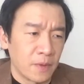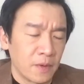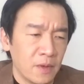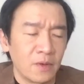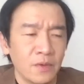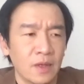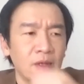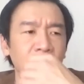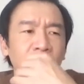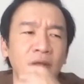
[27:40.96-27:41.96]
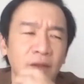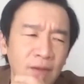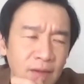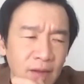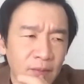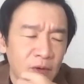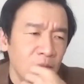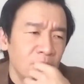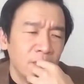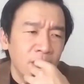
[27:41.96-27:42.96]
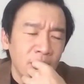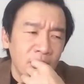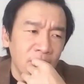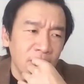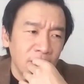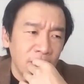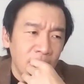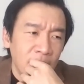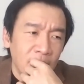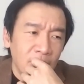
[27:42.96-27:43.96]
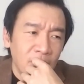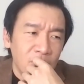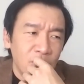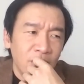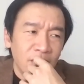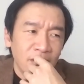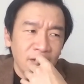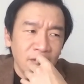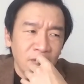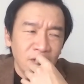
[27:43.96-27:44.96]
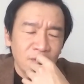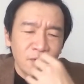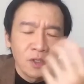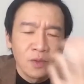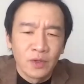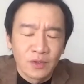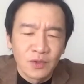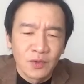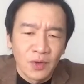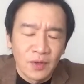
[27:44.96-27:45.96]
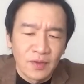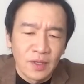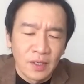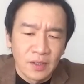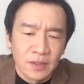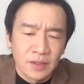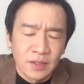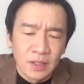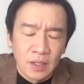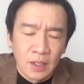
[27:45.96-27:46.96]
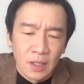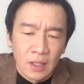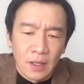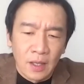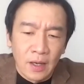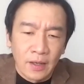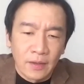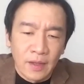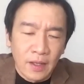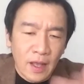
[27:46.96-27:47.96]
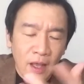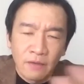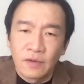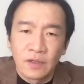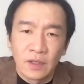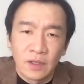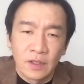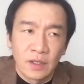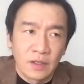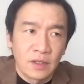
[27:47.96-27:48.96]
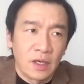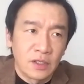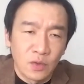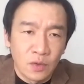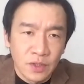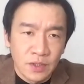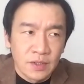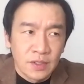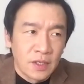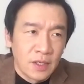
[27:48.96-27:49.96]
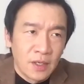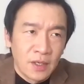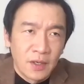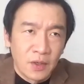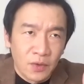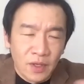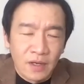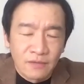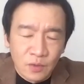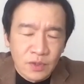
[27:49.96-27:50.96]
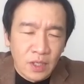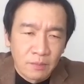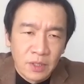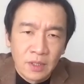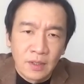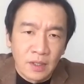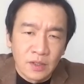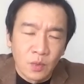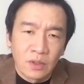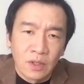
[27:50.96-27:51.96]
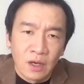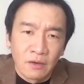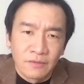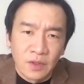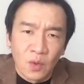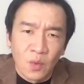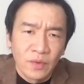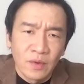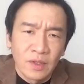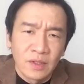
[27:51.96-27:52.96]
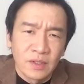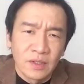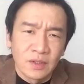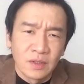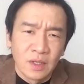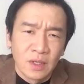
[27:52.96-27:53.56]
you know that that that could be tricky you know especially when you're doing things like that have a, a source you know that have source ip that is well loved you know whether it is